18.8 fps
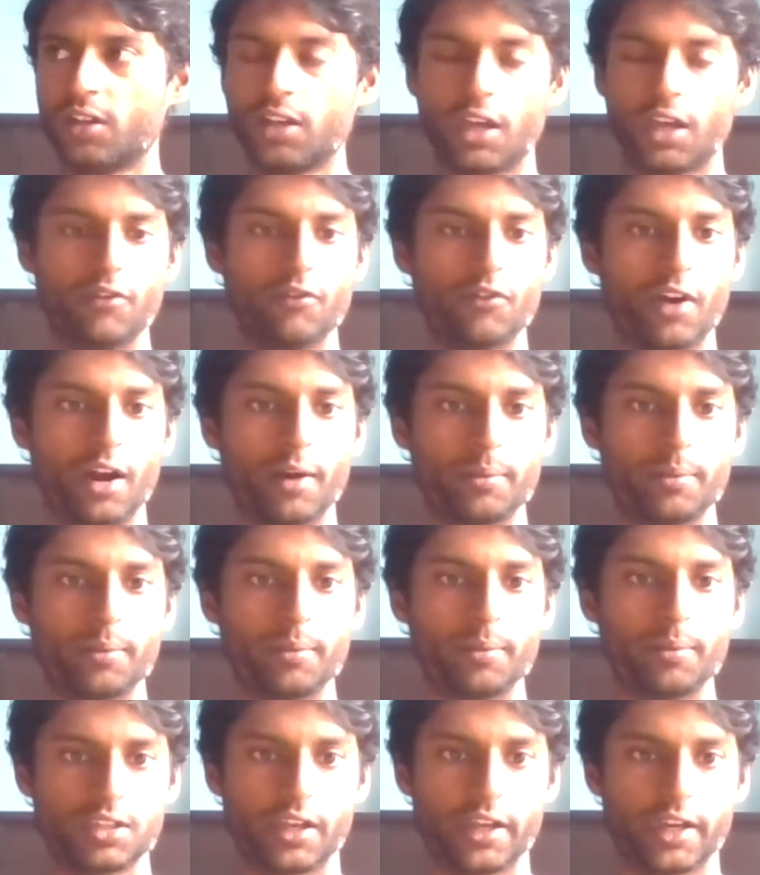
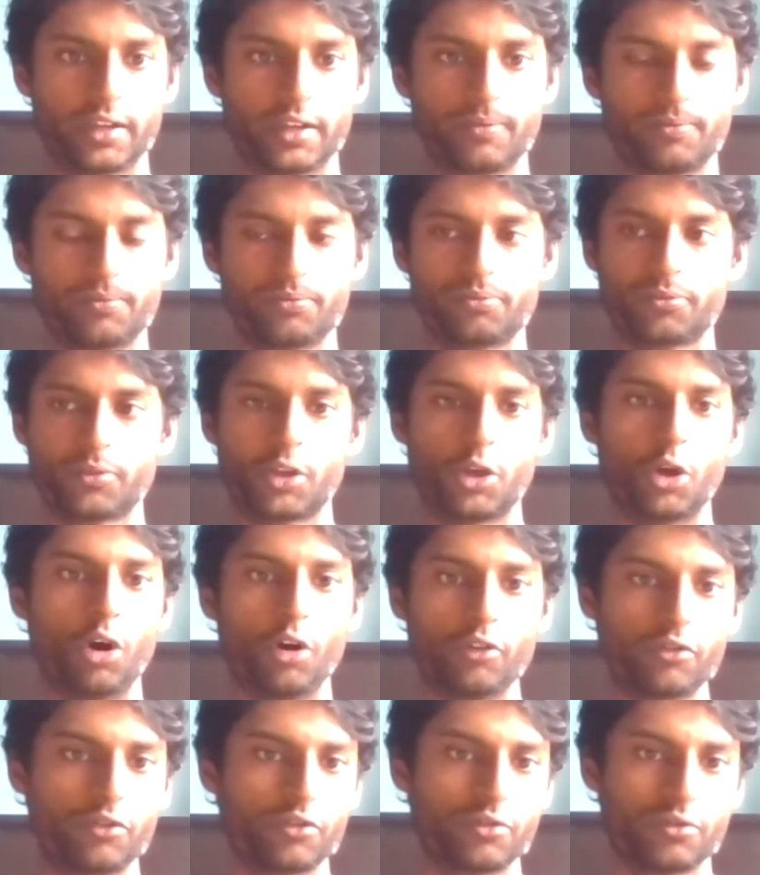environments like
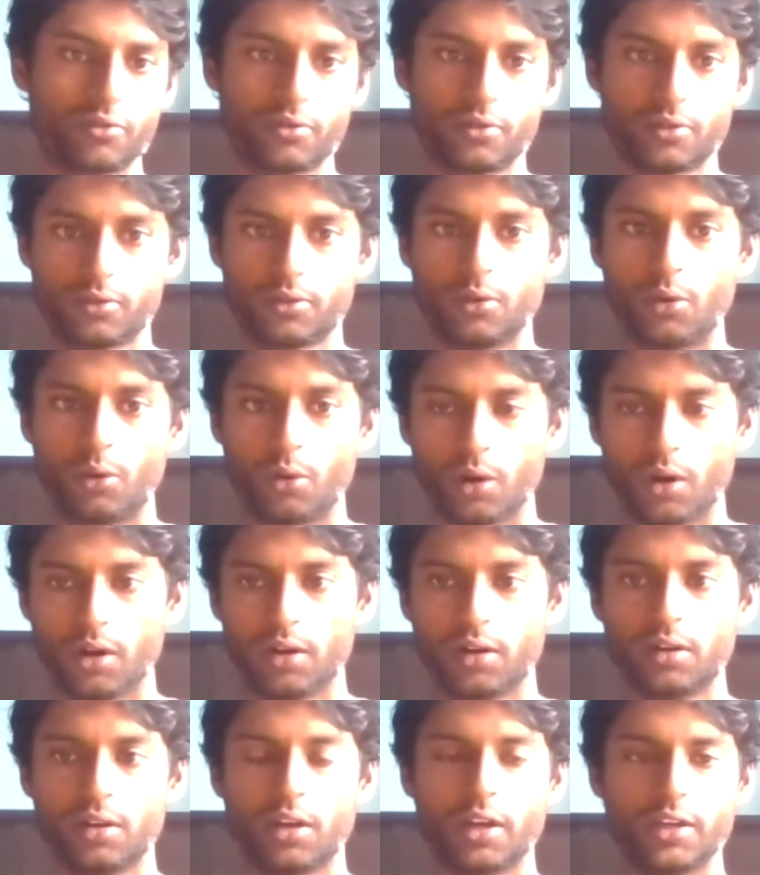golf or
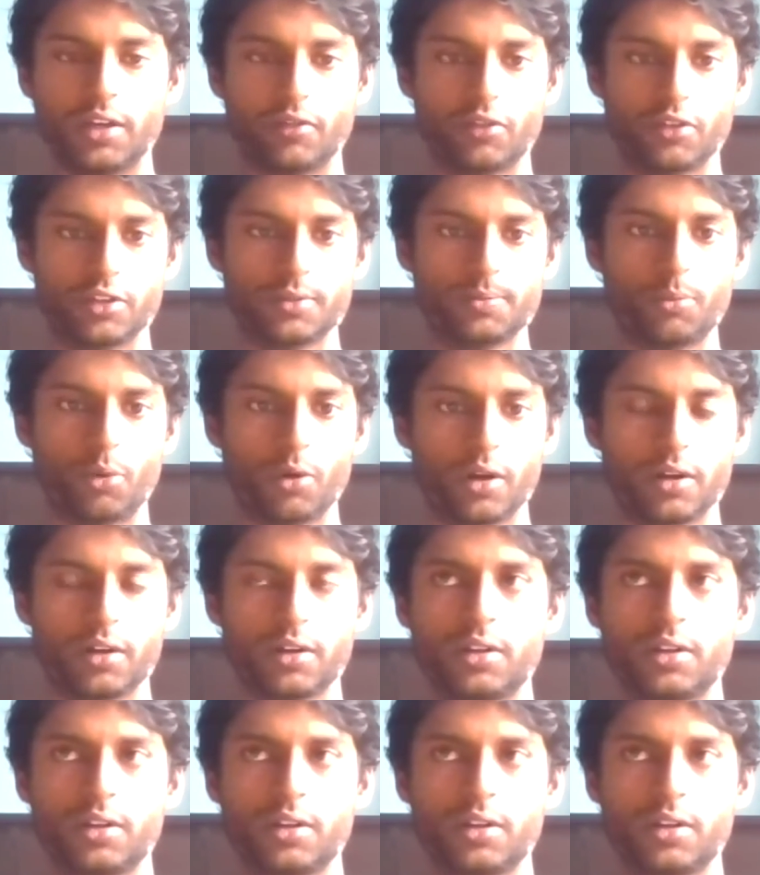a different sport.